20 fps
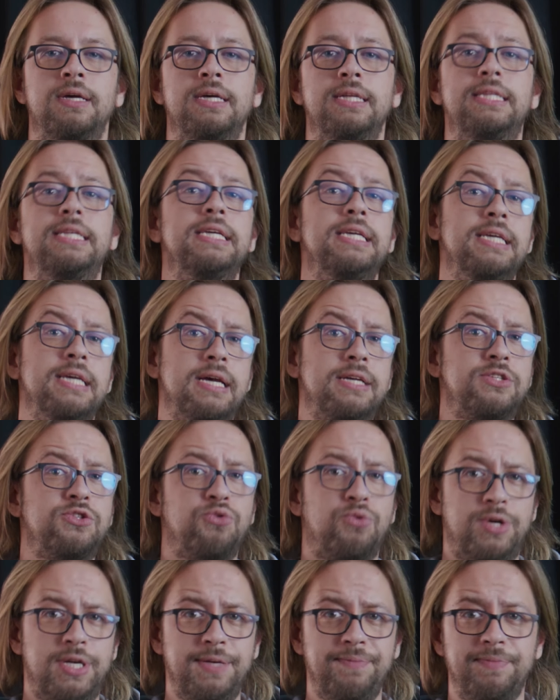The
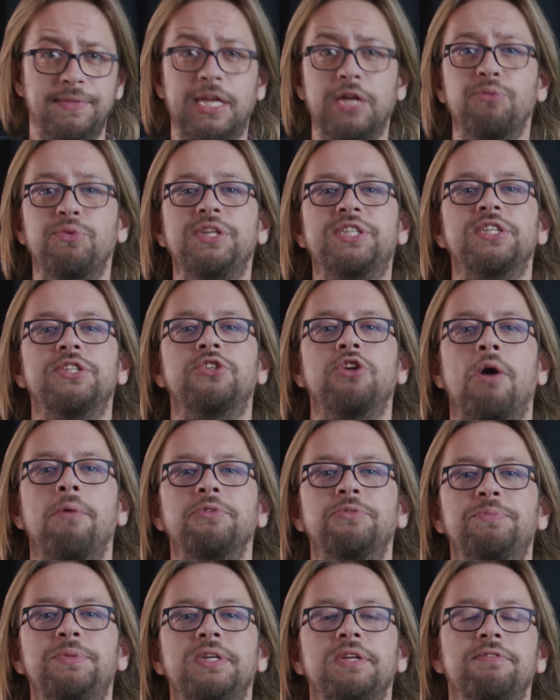ES20 can reach a top
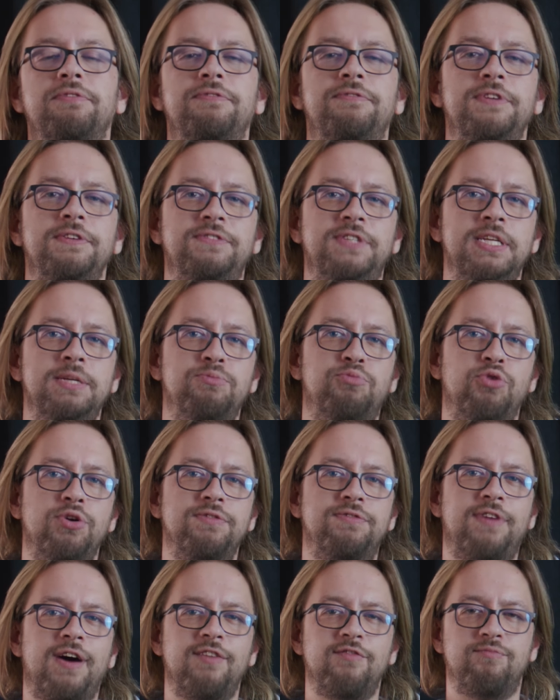speed of
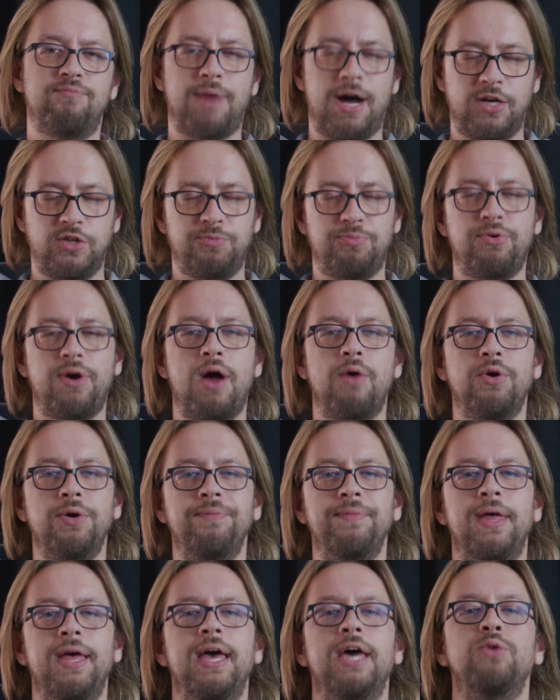15.5 miles per hour
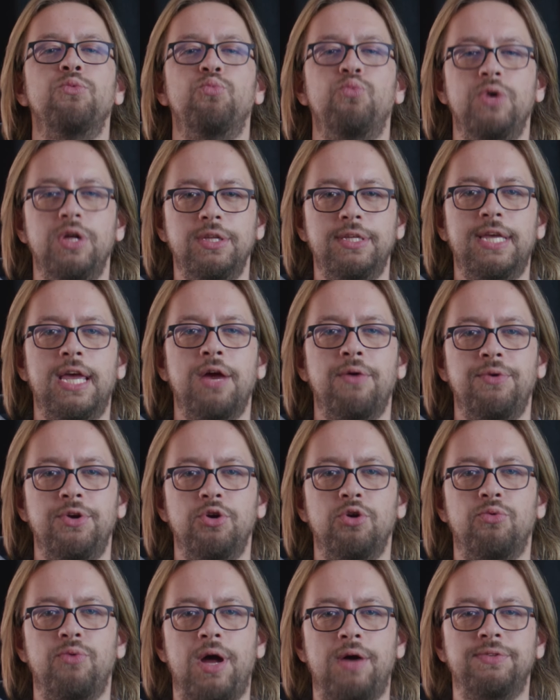and will carry you
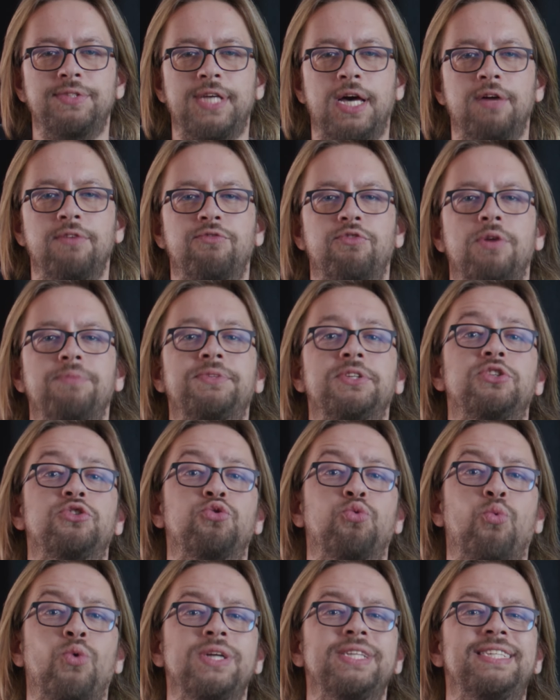around town for up to
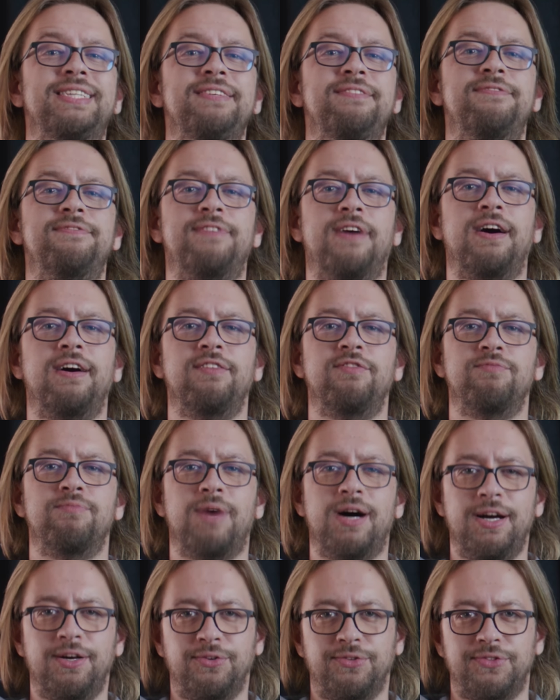25
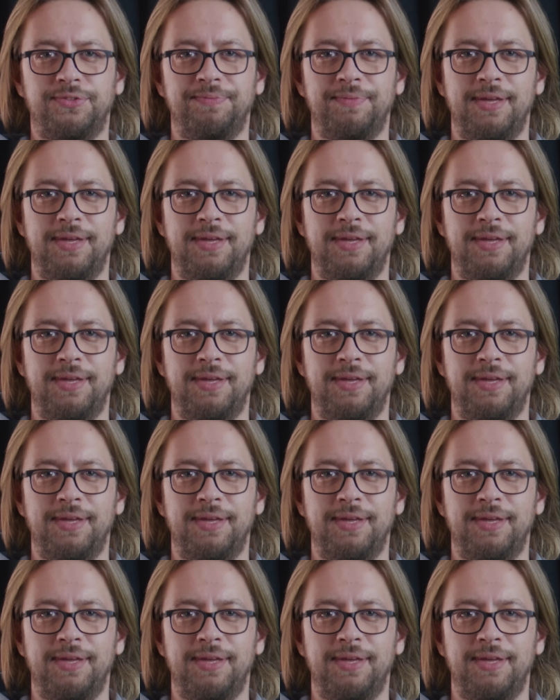miles.